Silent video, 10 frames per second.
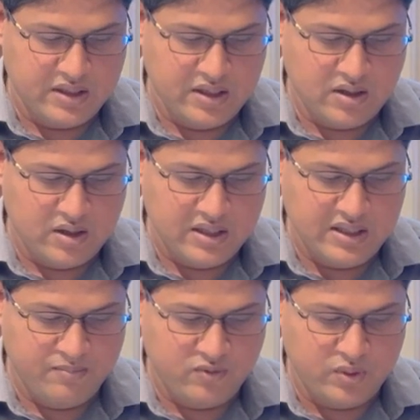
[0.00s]
He called
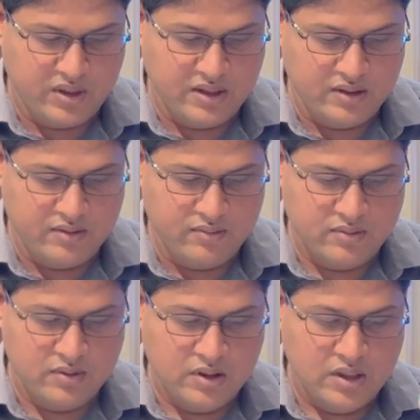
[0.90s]
them together.
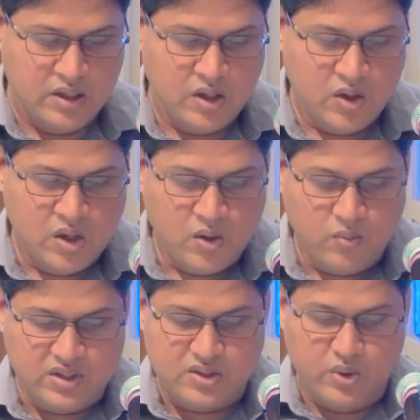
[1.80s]

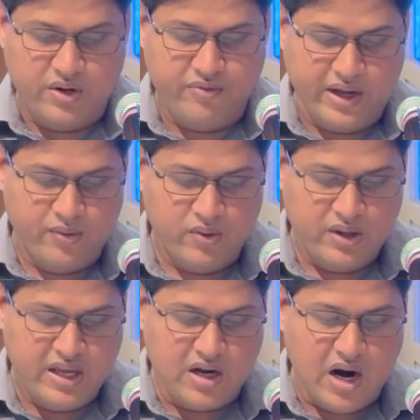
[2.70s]
Verse 25,
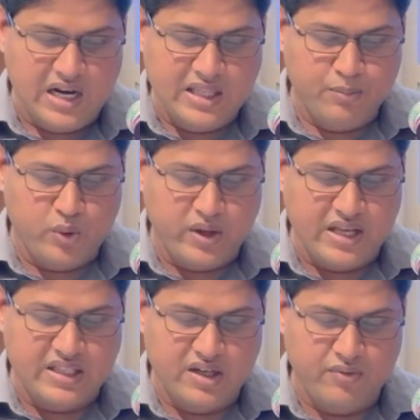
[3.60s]
he called them
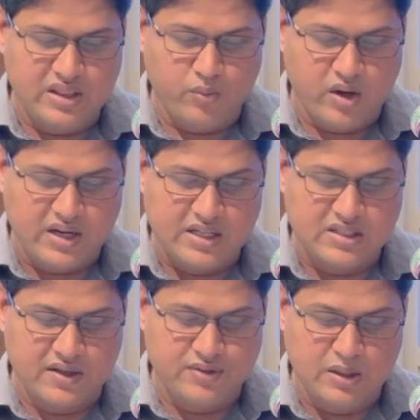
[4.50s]
together with the workers
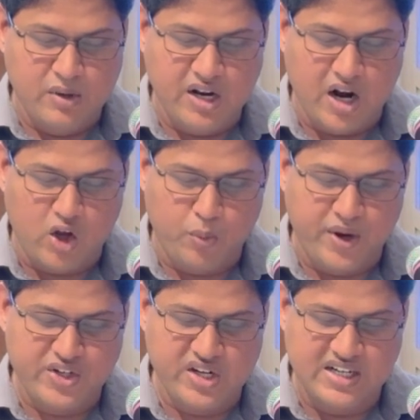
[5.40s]
of similar
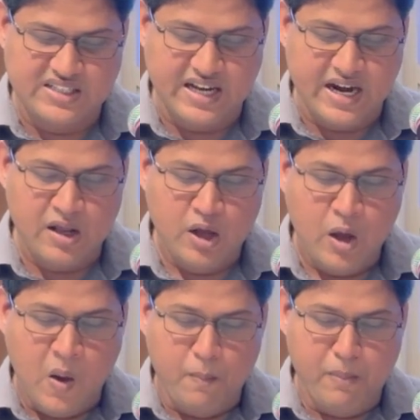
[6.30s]
occupation and said,
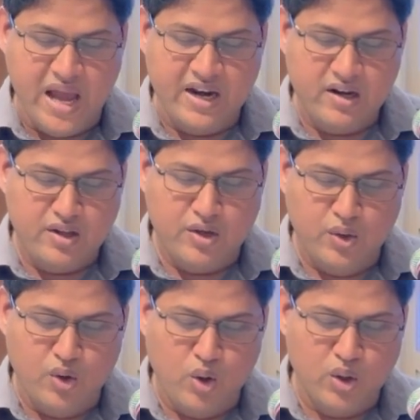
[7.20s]
Men, you
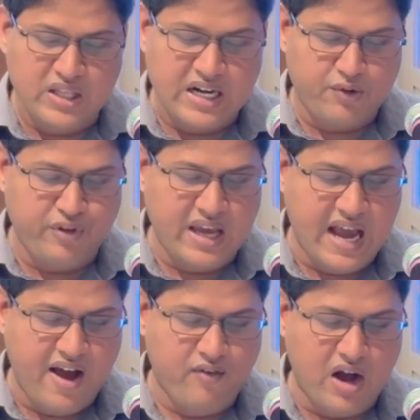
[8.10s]
know that we
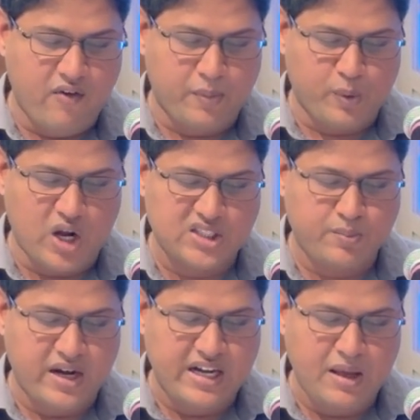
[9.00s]
have our
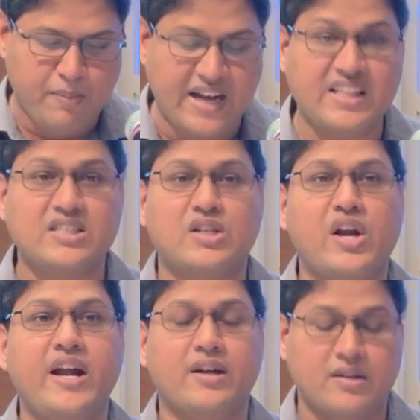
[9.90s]
prosperity by this
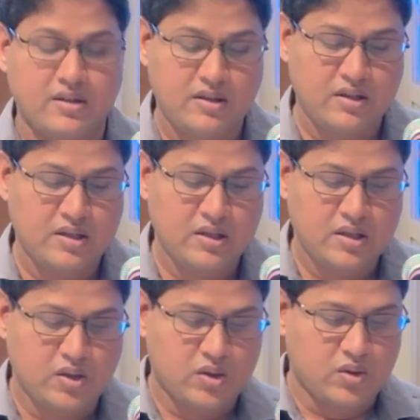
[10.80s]
trade.
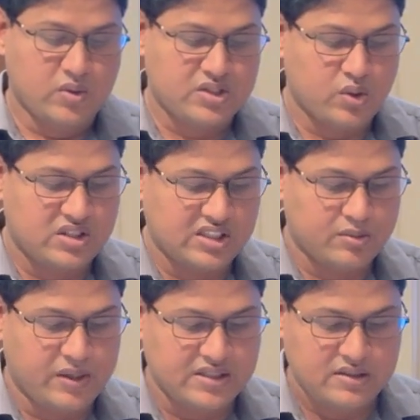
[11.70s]
Verse 26,
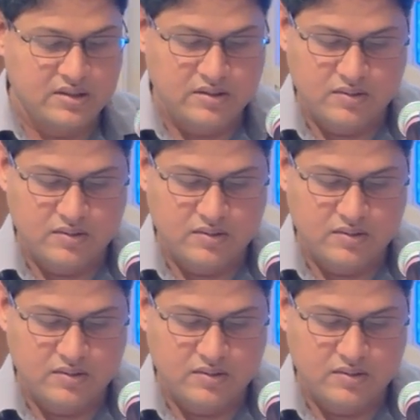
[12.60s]
please.